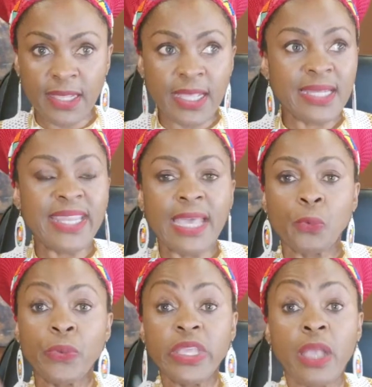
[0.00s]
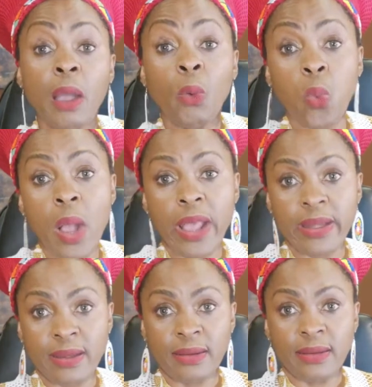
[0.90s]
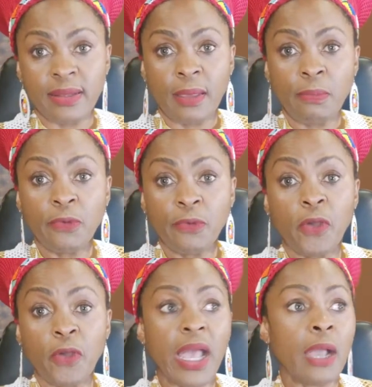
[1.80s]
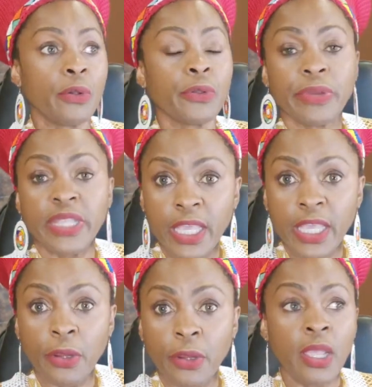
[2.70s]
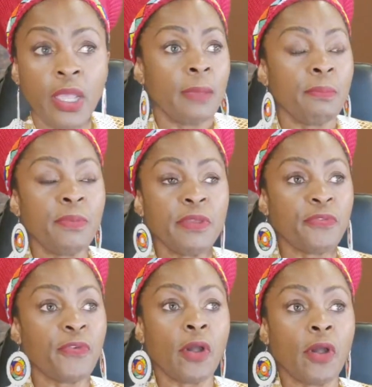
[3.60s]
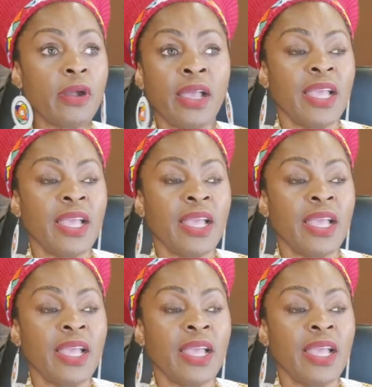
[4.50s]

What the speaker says: that we are one before our Creator, before